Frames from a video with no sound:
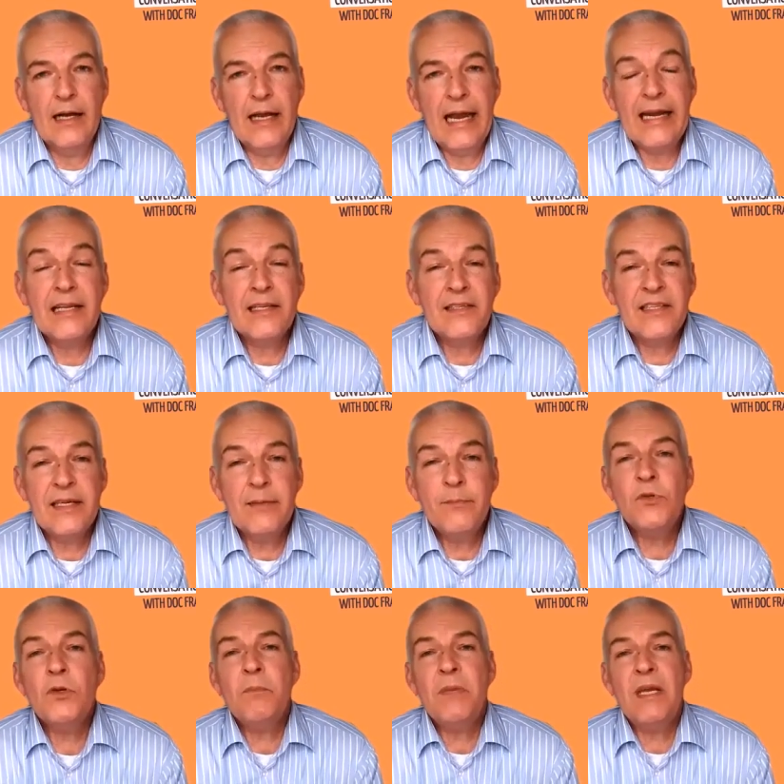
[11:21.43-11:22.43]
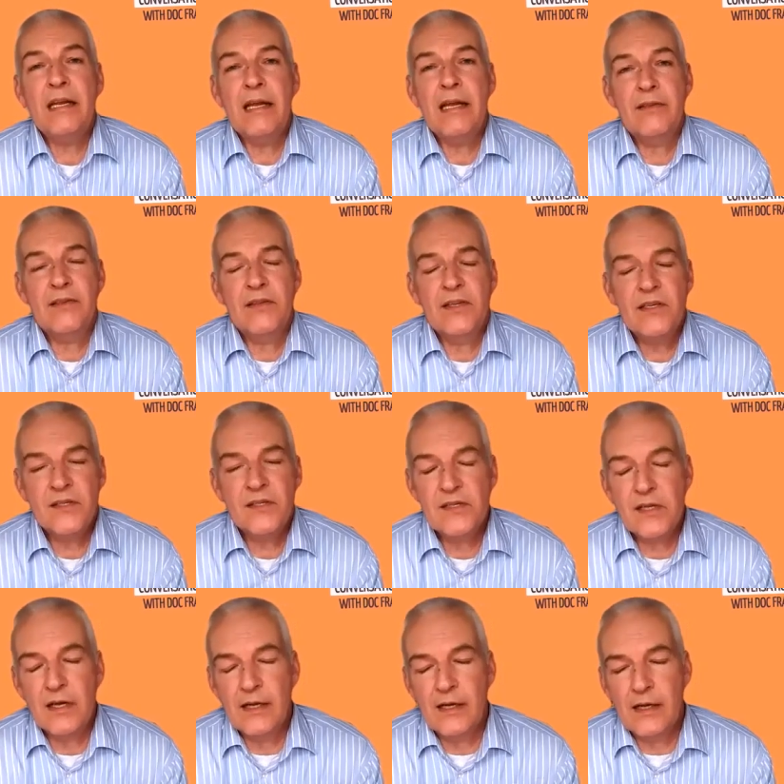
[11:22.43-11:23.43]
And it seemed to me that
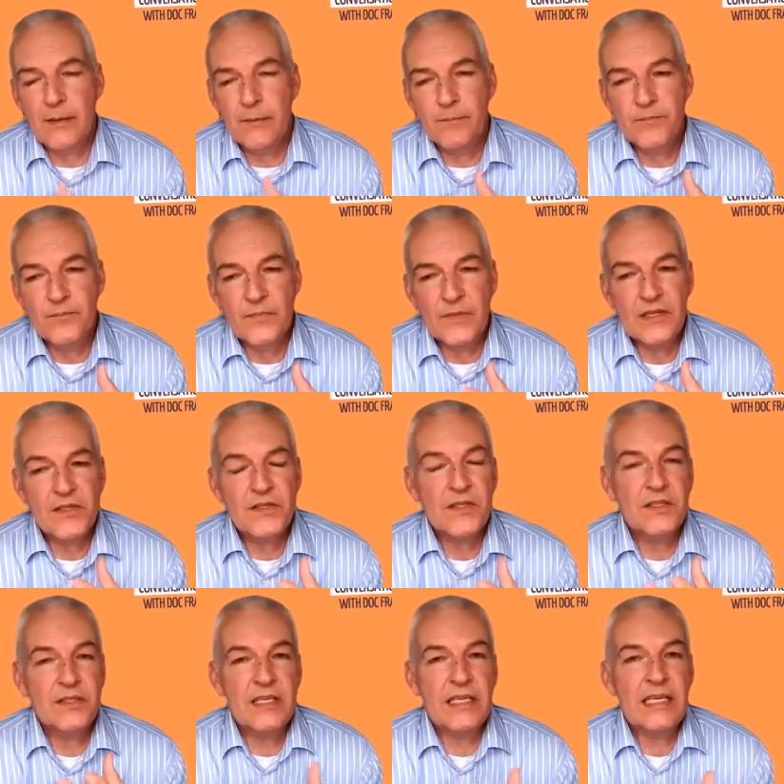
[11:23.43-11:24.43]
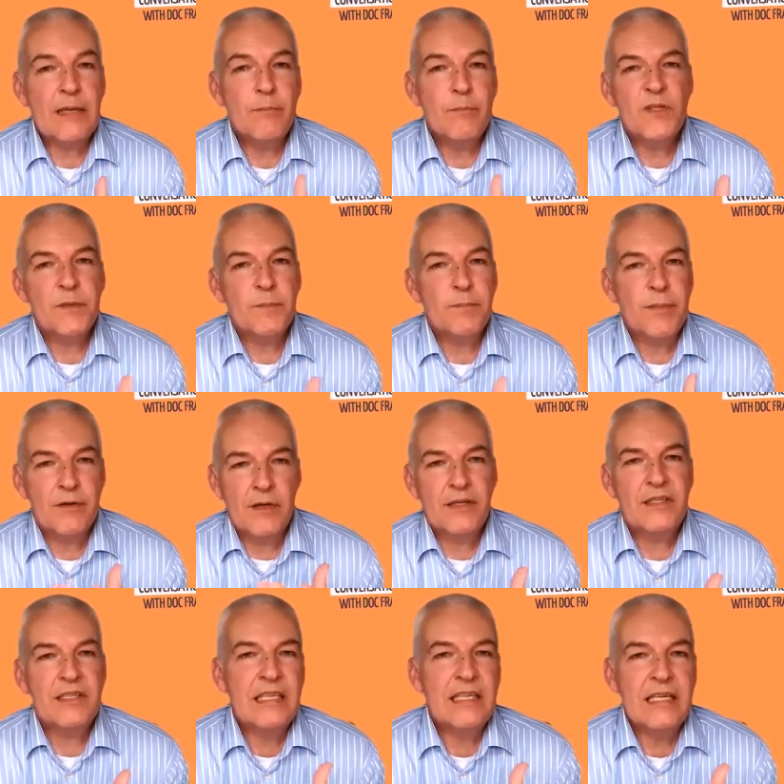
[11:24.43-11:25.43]
this team
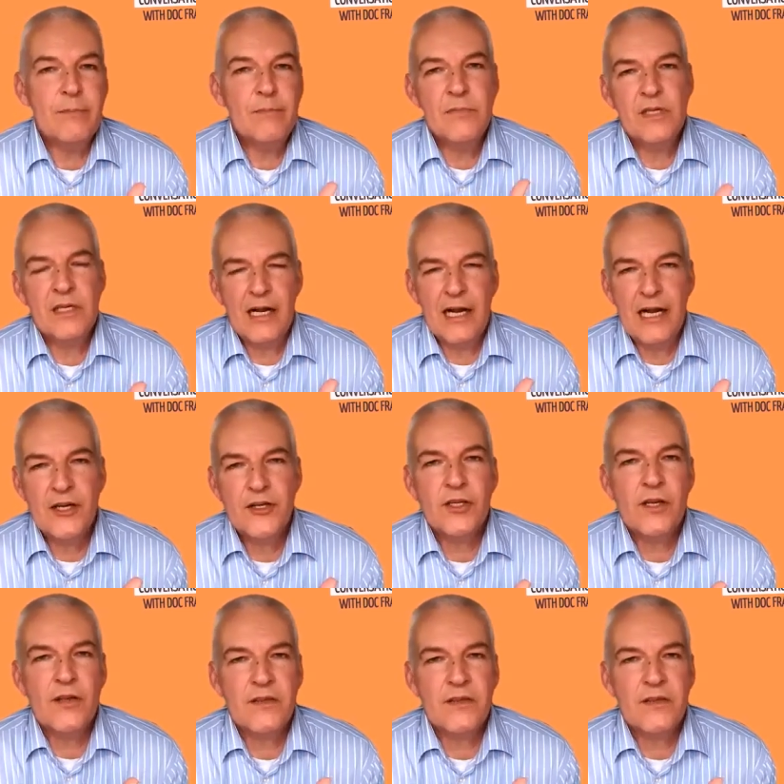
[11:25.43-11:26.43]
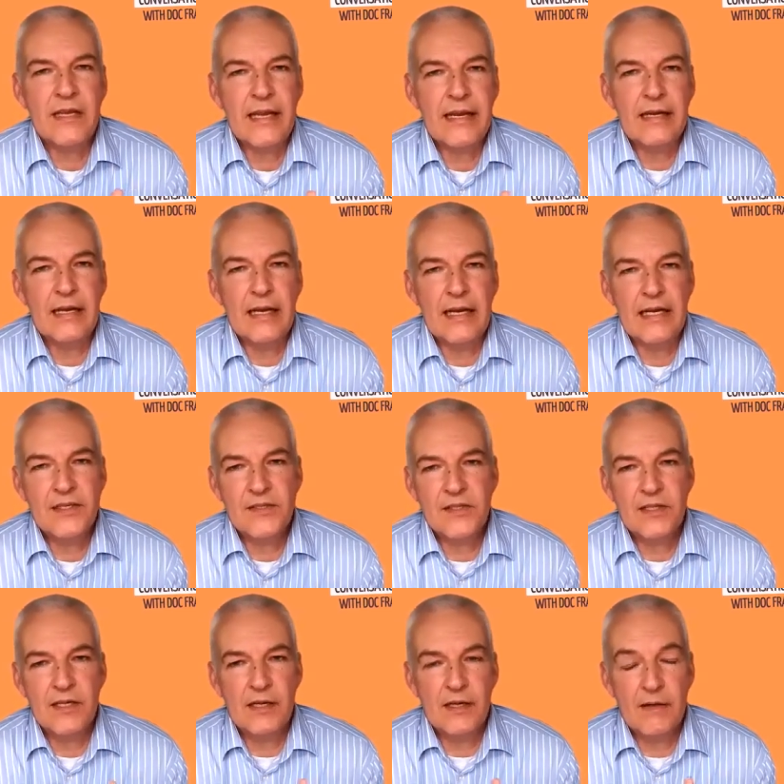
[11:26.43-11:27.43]
spirit, team culture thing
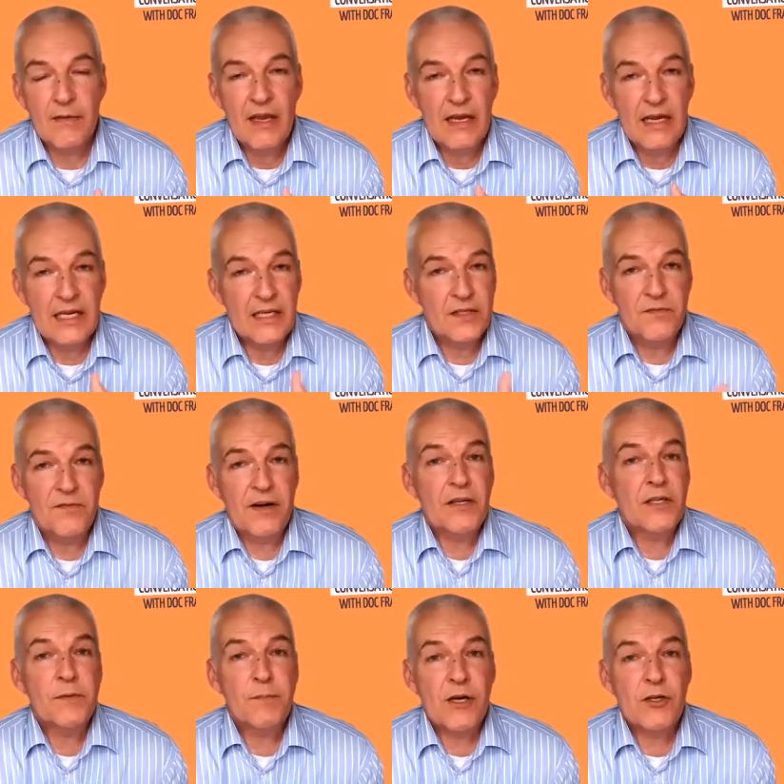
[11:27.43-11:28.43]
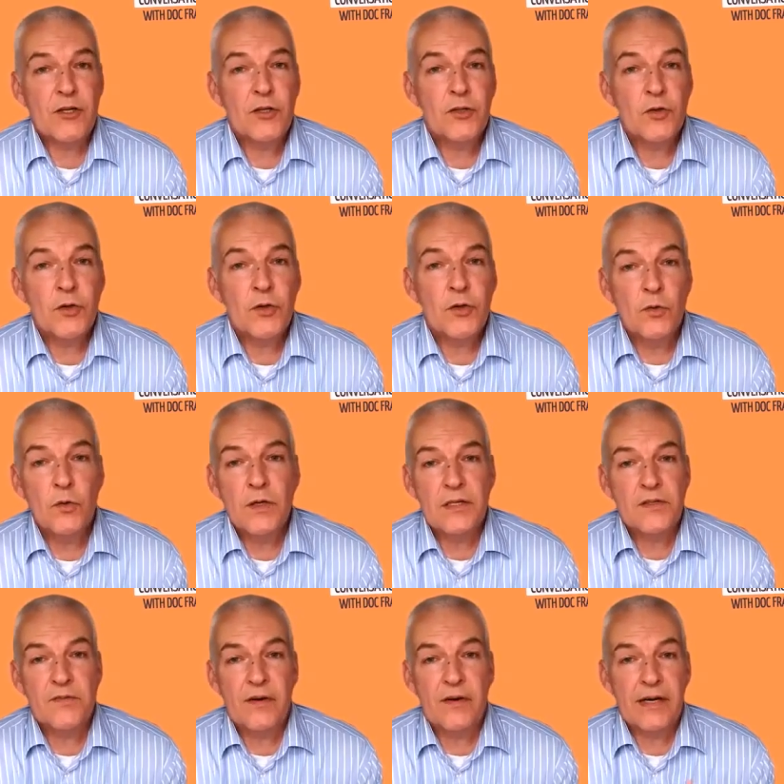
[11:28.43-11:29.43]
is very special to you.
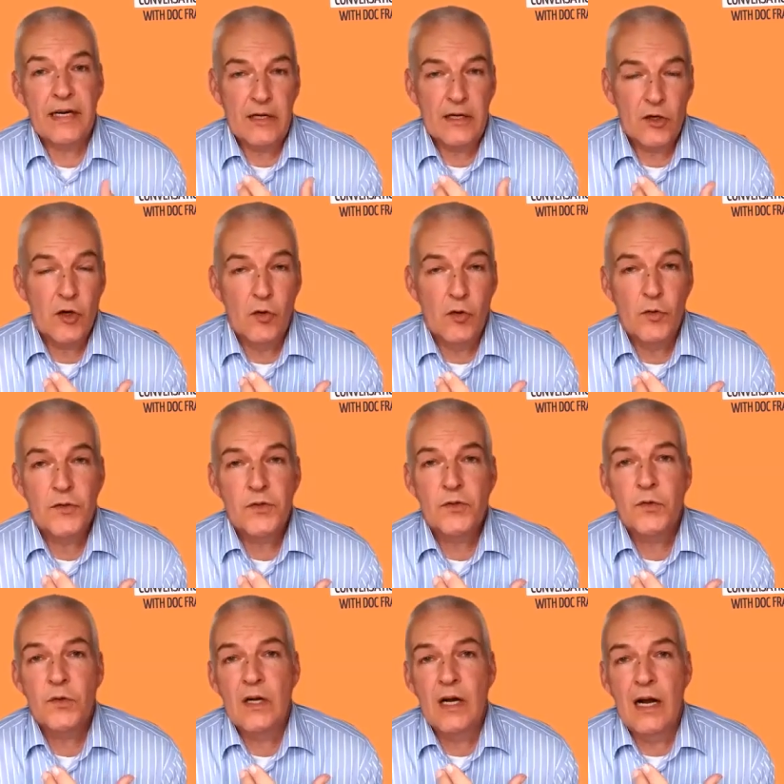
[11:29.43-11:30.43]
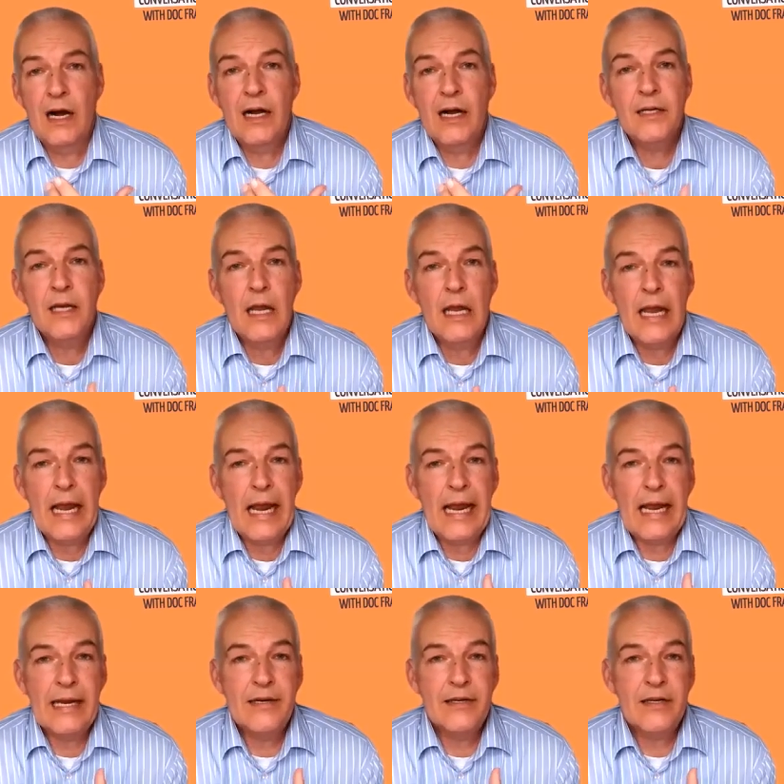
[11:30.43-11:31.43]
It's very close to your heart,
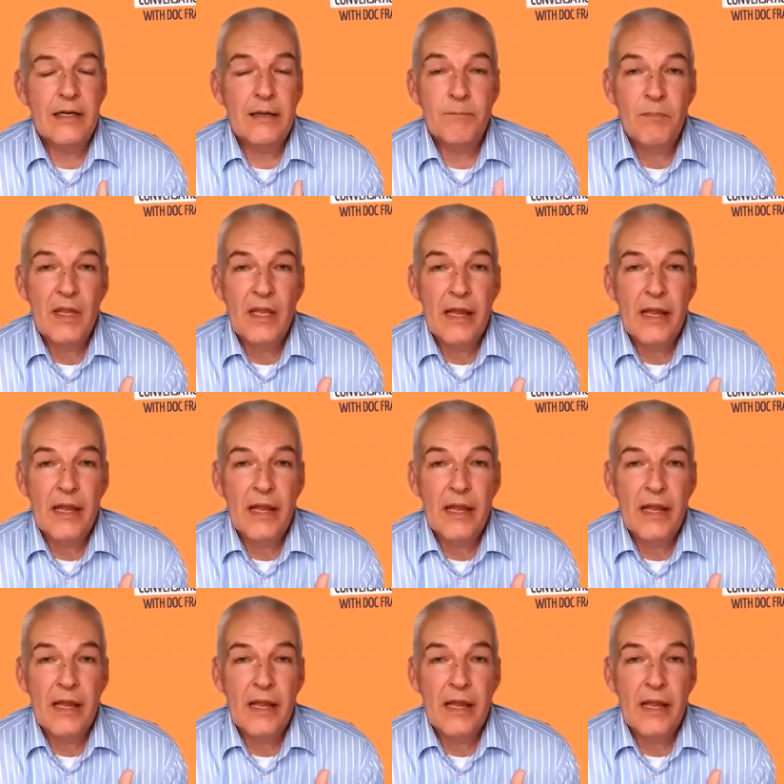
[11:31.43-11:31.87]
and I